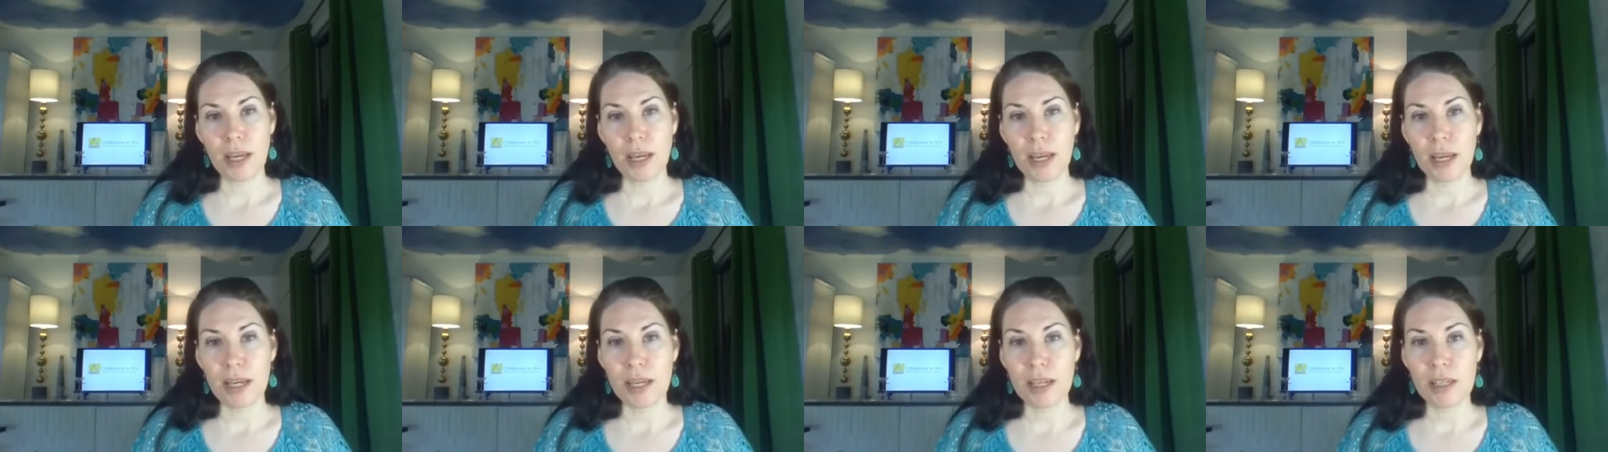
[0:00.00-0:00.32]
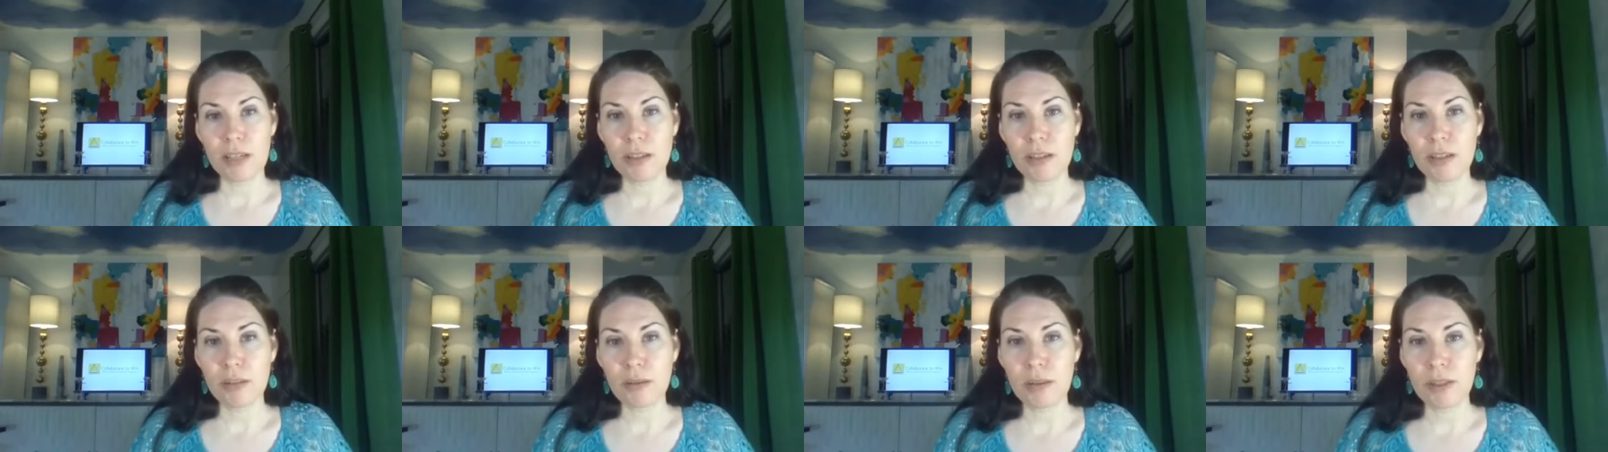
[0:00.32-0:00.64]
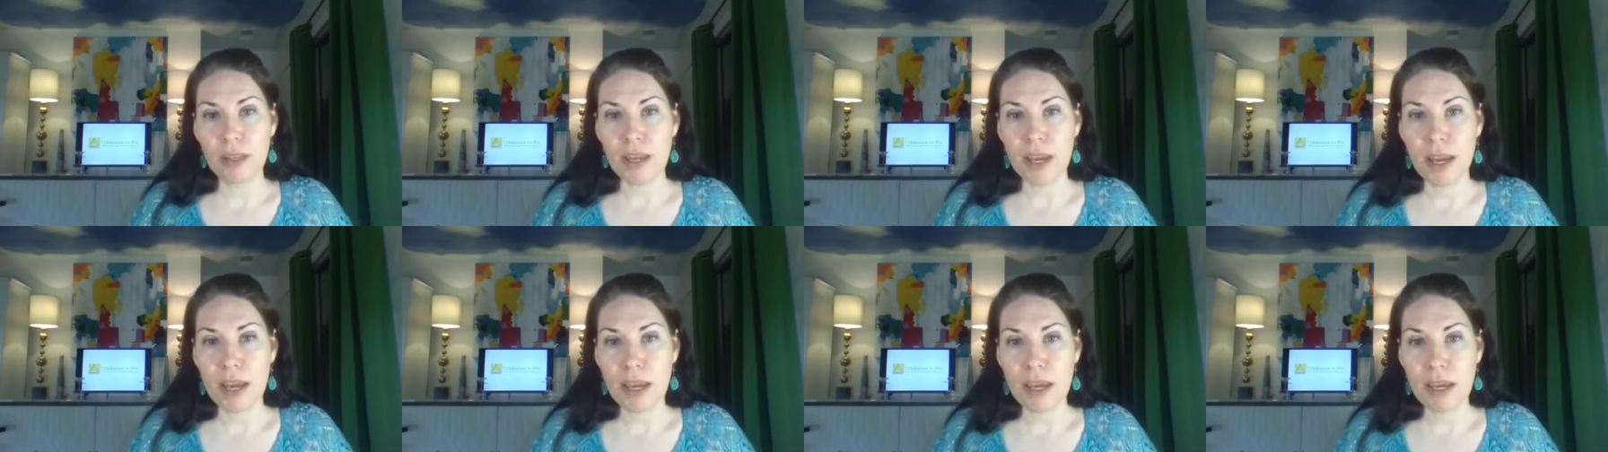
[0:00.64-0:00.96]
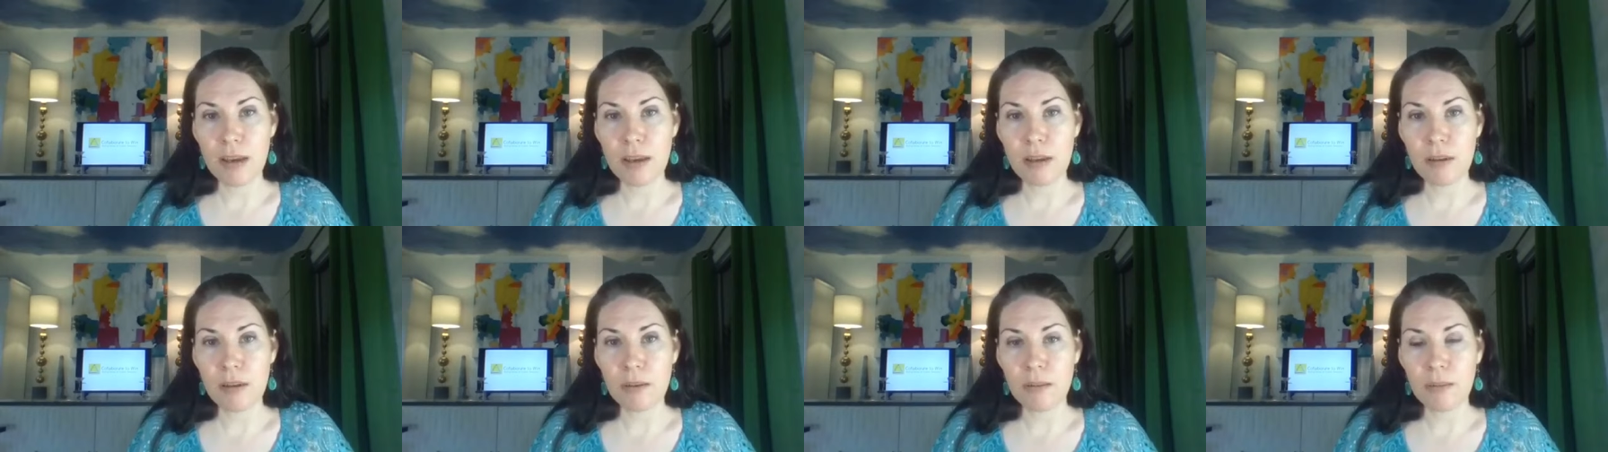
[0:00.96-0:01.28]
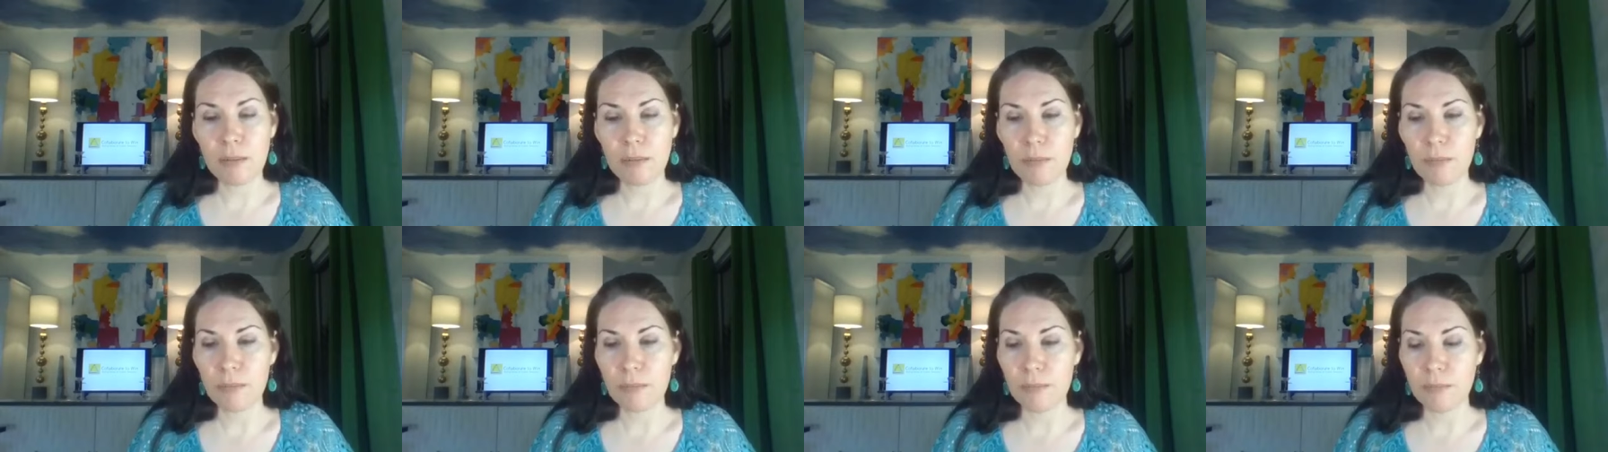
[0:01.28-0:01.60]
is they
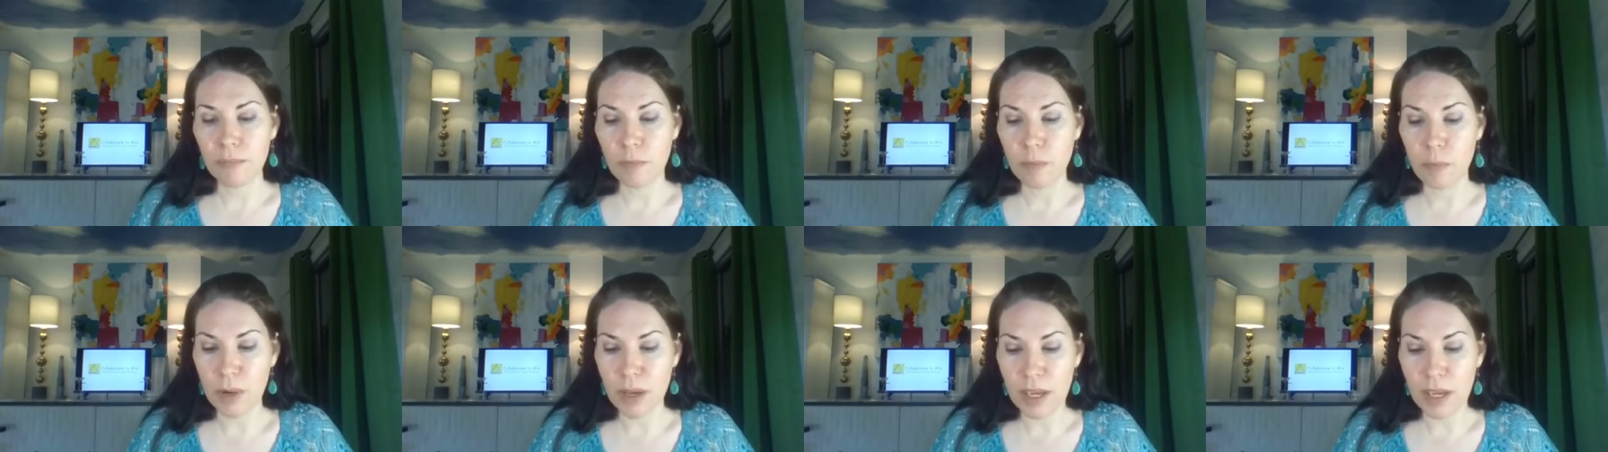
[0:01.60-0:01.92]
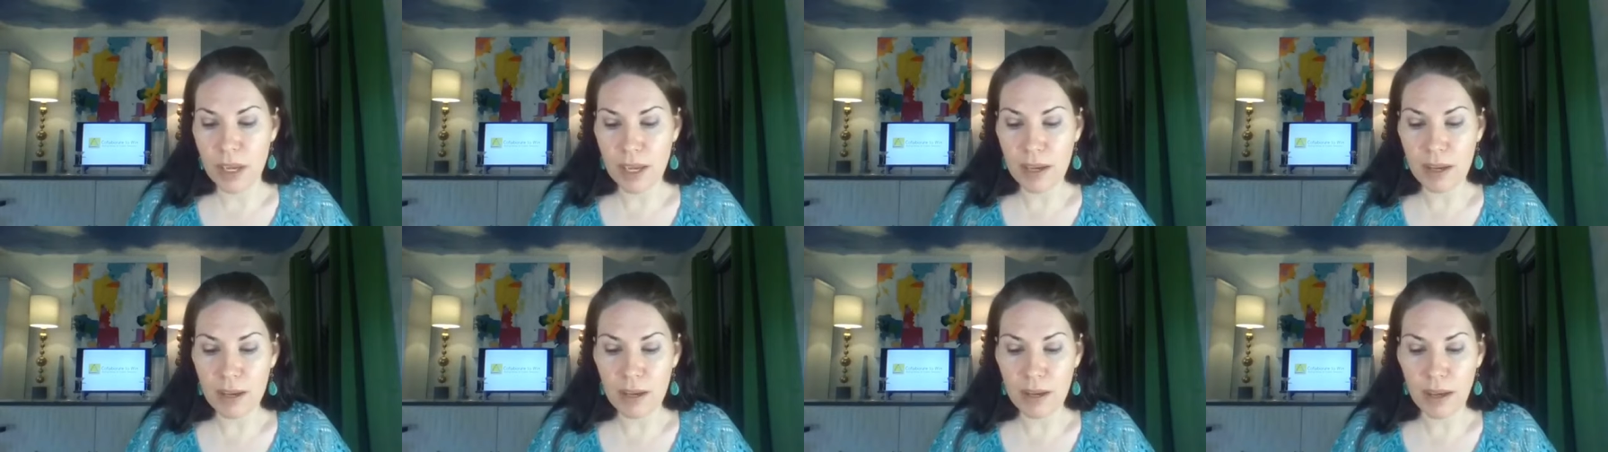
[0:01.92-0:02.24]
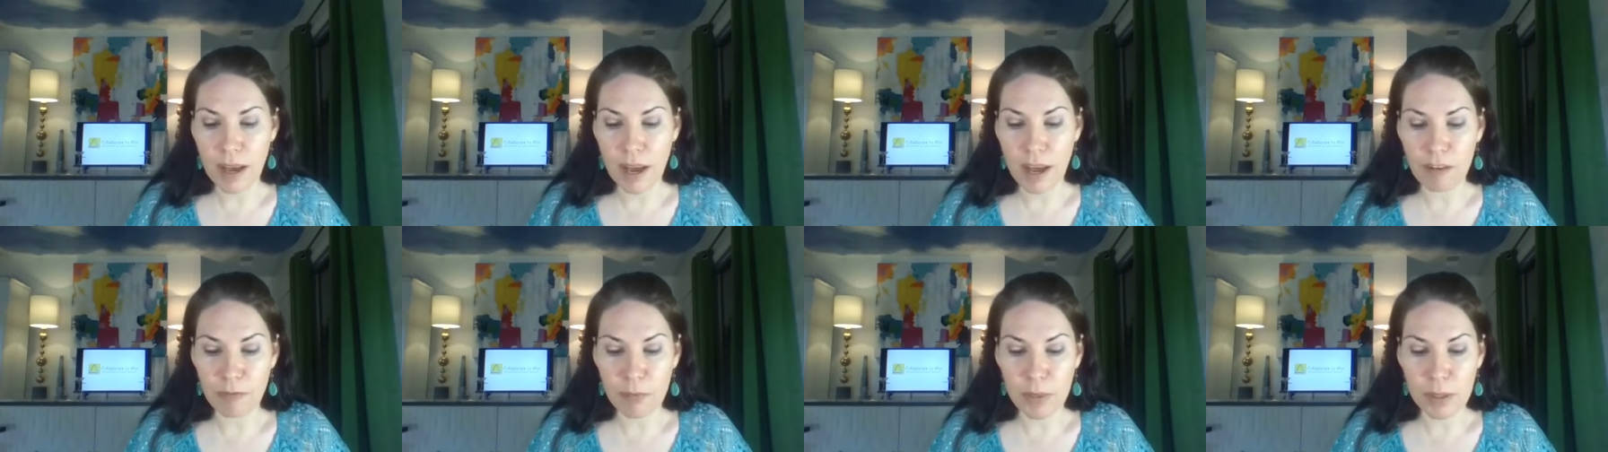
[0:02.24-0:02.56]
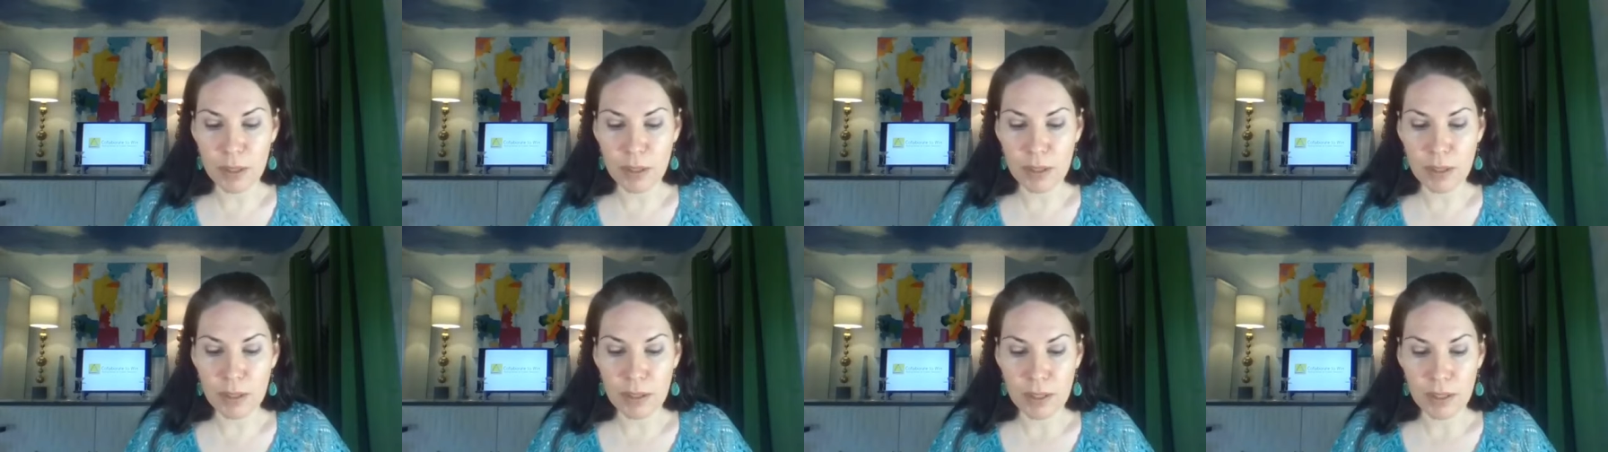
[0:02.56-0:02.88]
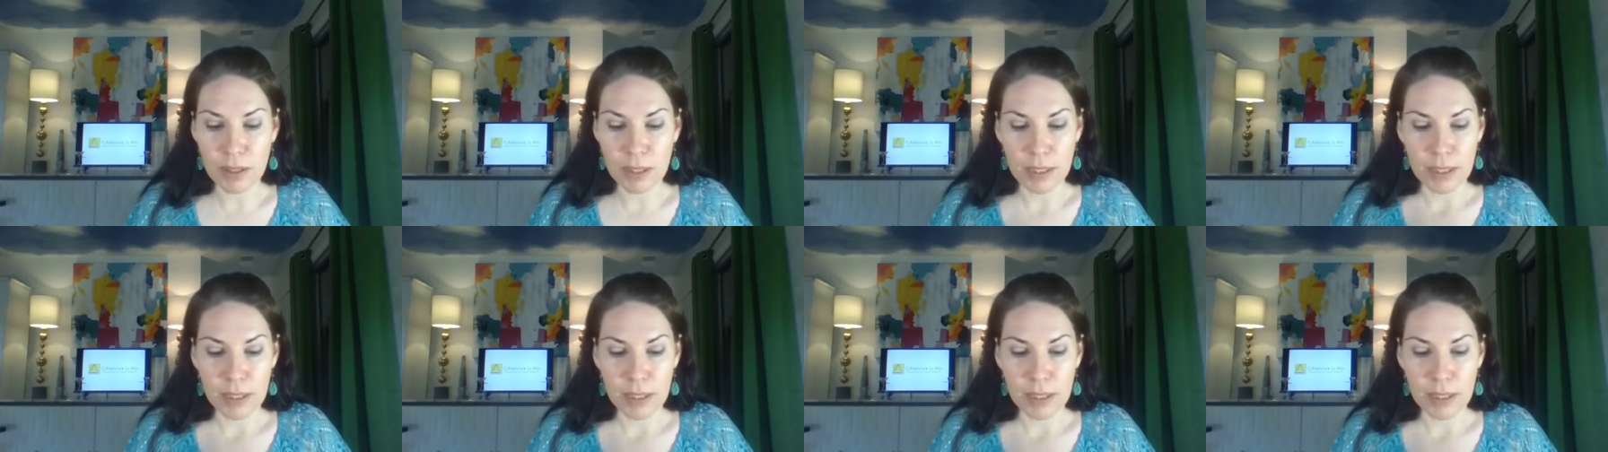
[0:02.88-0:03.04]
we have been